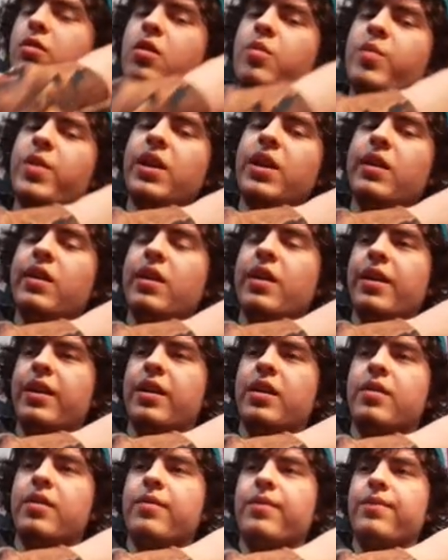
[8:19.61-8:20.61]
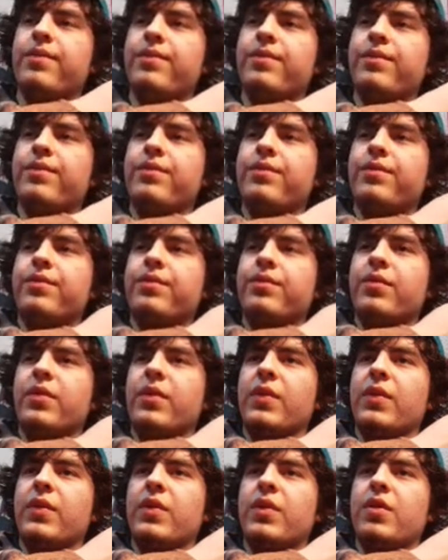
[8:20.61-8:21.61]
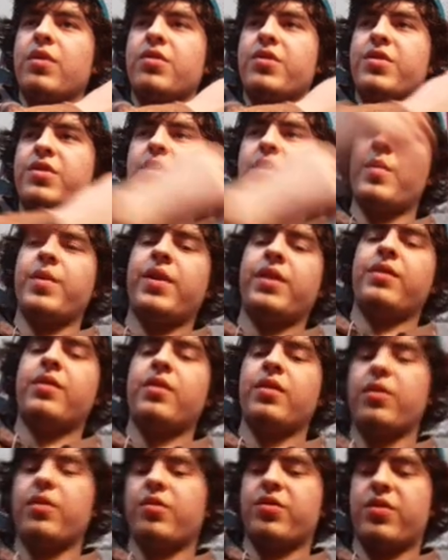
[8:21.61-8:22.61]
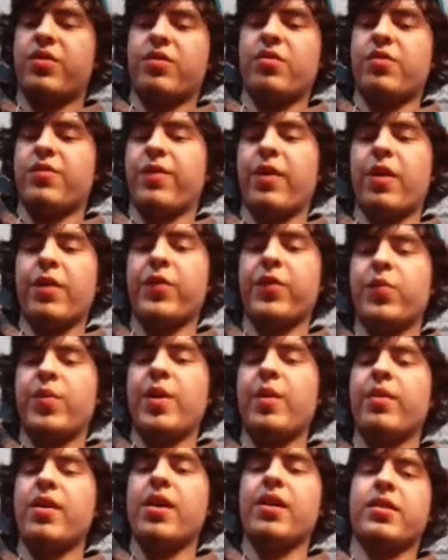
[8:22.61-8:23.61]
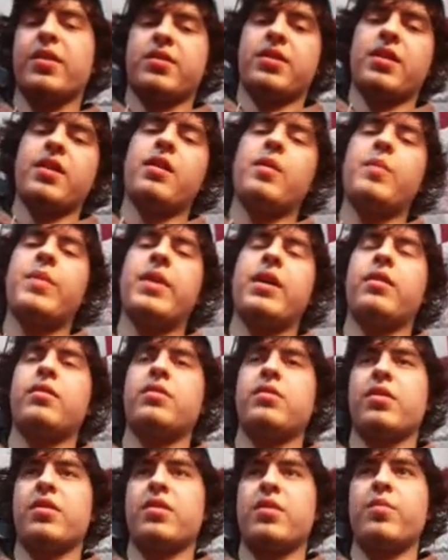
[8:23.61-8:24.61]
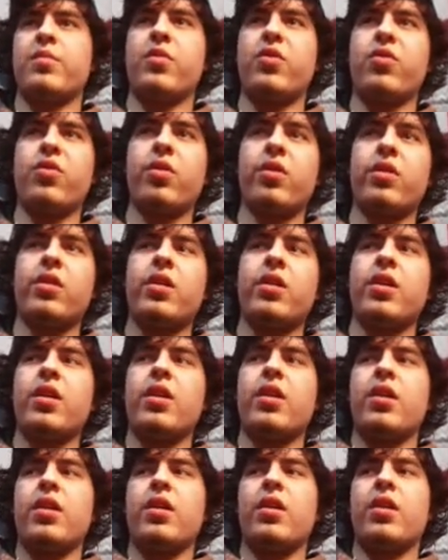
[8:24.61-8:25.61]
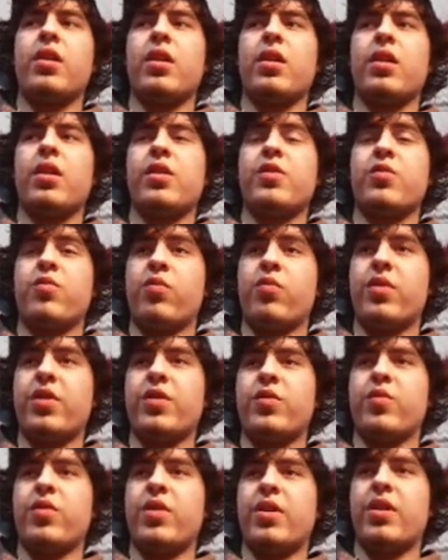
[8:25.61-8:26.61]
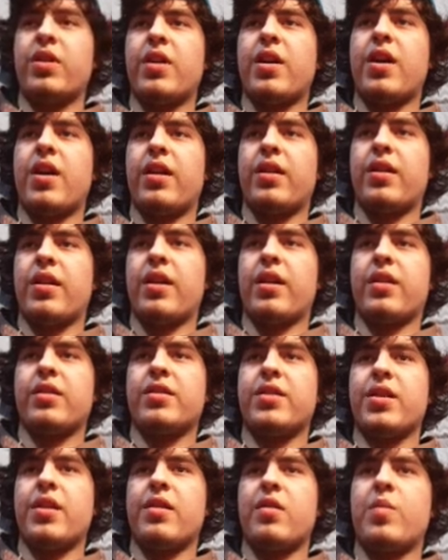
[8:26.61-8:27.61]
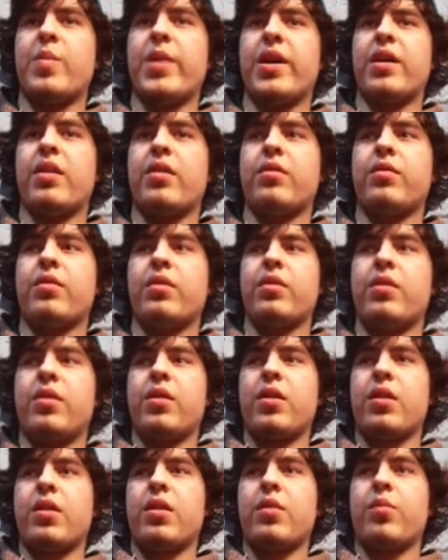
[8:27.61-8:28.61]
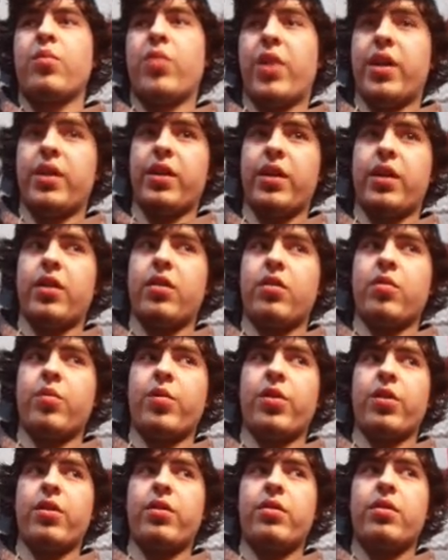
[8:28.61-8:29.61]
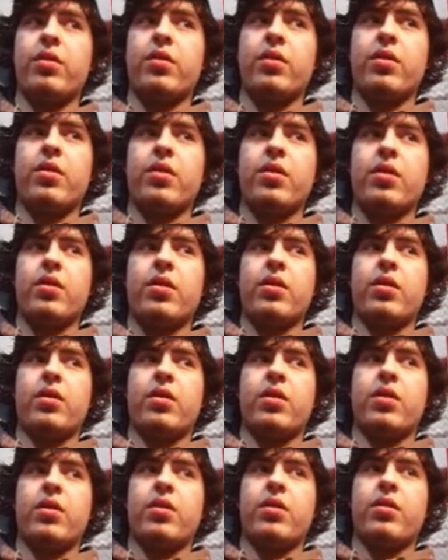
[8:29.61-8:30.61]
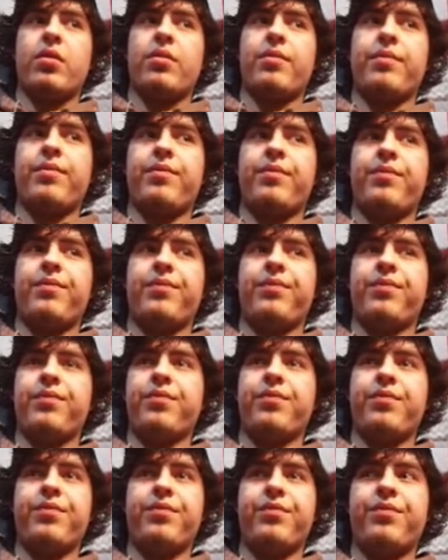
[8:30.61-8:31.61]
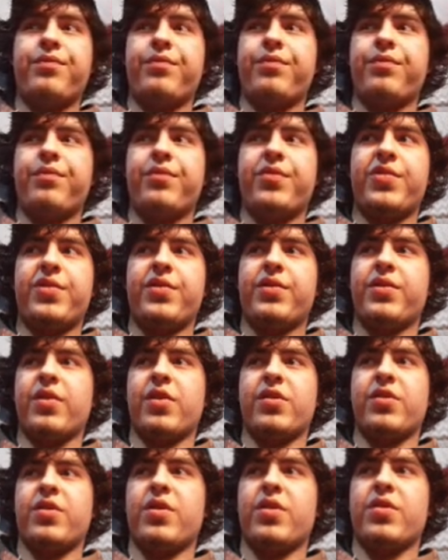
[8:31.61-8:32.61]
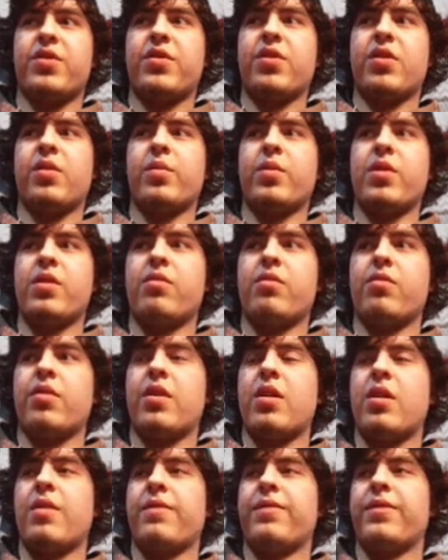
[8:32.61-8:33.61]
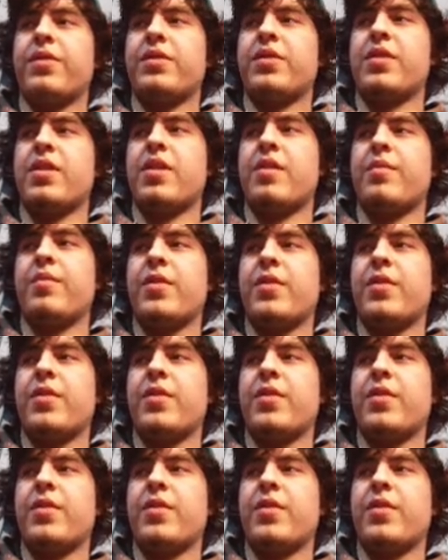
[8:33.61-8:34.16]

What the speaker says: You know what I mean? Like there's very few people I can say that about. Justin Moore, is one I can say that about. Brantley Gilbert, um, those two come up right off the top.